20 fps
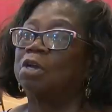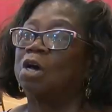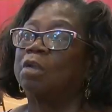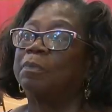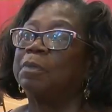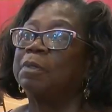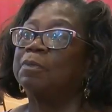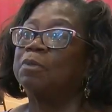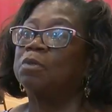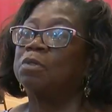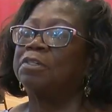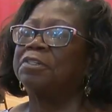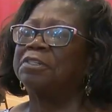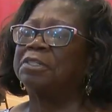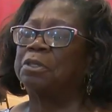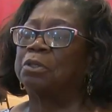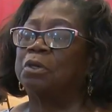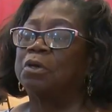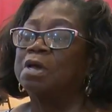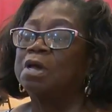A lot of people,
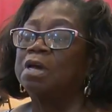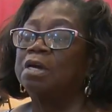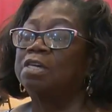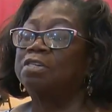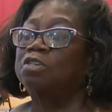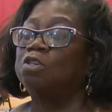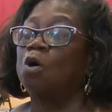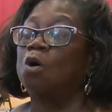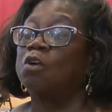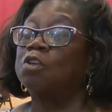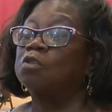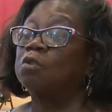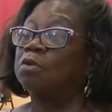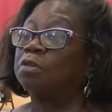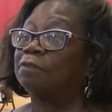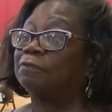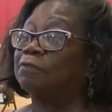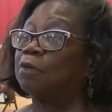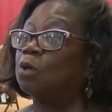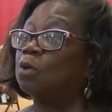you know, call
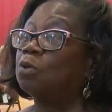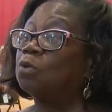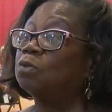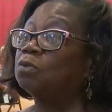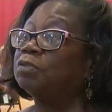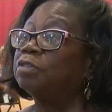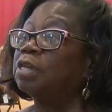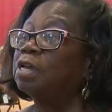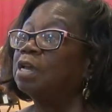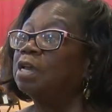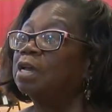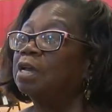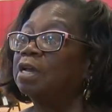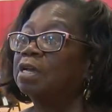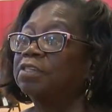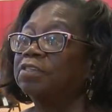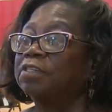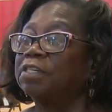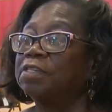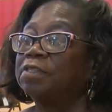you on the phone
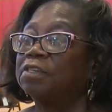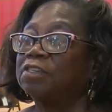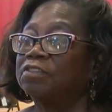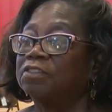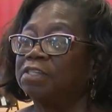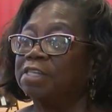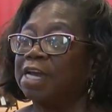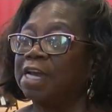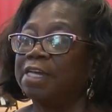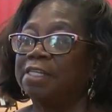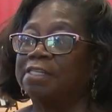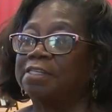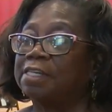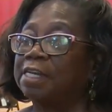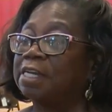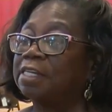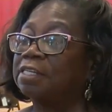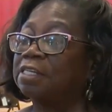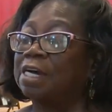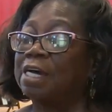and say this and that,
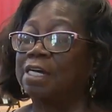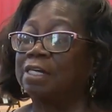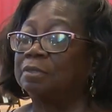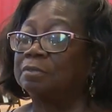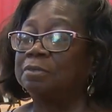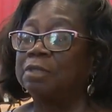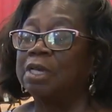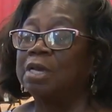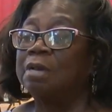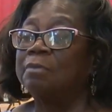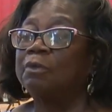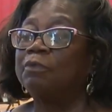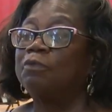and then um,